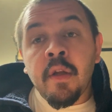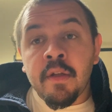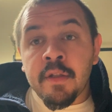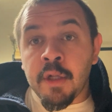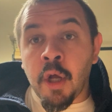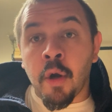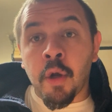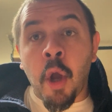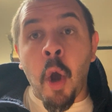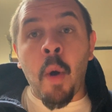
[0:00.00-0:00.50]

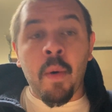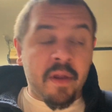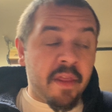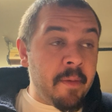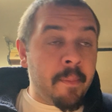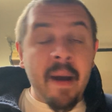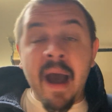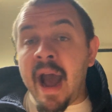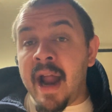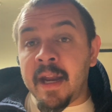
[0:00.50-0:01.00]
Don't go to
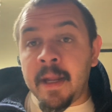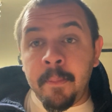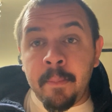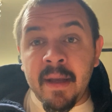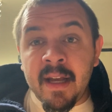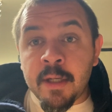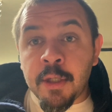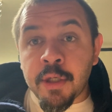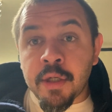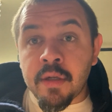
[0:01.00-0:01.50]
the body,
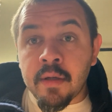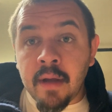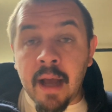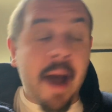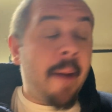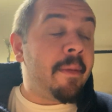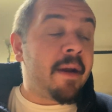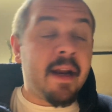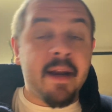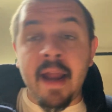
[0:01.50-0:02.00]
bitch.
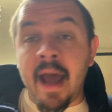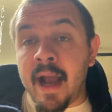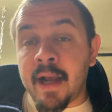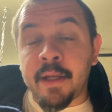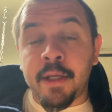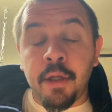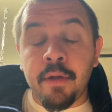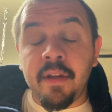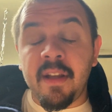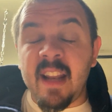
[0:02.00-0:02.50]
I'm going
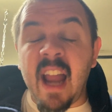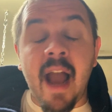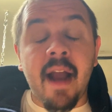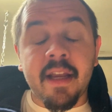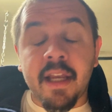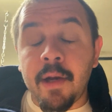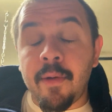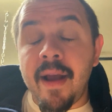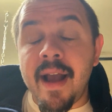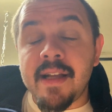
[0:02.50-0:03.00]
to
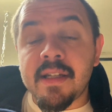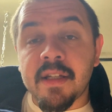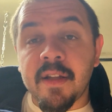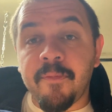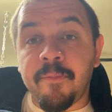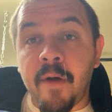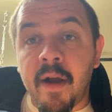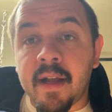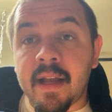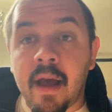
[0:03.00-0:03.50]
knock your ass the
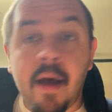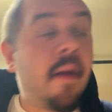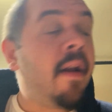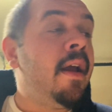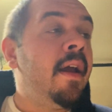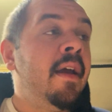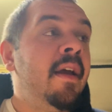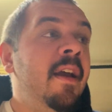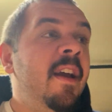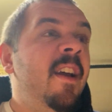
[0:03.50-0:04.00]
fuck out.
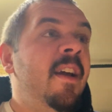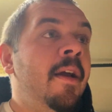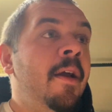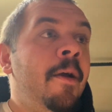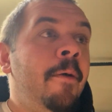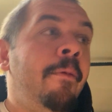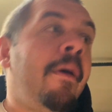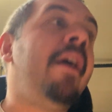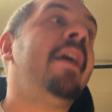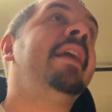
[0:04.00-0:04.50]

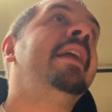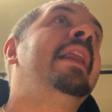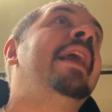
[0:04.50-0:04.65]
Well,